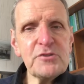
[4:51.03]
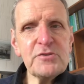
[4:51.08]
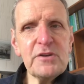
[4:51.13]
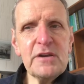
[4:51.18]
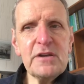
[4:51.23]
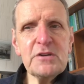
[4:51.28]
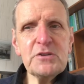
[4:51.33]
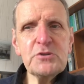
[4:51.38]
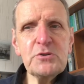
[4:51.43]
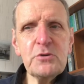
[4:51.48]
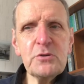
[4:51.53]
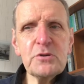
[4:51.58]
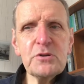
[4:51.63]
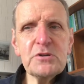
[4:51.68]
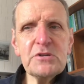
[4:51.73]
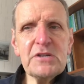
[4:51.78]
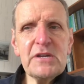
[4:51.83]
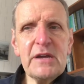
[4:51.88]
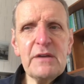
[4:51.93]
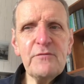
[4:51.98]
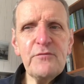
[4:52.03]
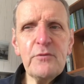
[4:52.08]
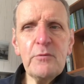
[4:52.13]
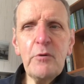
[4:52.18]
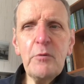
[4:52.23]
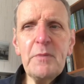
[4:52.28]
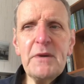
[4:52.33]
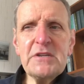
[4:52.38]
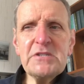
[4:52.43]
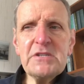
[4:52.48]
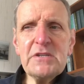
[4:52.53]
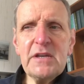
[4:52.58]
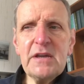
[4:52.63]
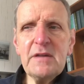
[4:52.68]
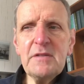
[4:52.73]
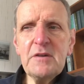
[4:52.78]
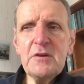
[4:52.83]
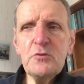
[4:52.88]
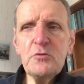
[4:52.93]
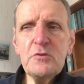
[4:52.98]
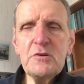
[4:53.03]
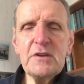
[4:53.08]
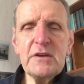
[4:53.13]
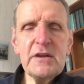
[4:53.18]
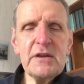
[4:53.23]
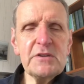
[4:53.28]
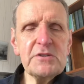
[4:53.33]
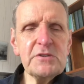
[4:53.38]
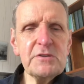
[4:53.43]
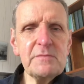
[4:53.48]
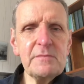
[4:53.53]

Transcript: disorders came from obesity in the old days,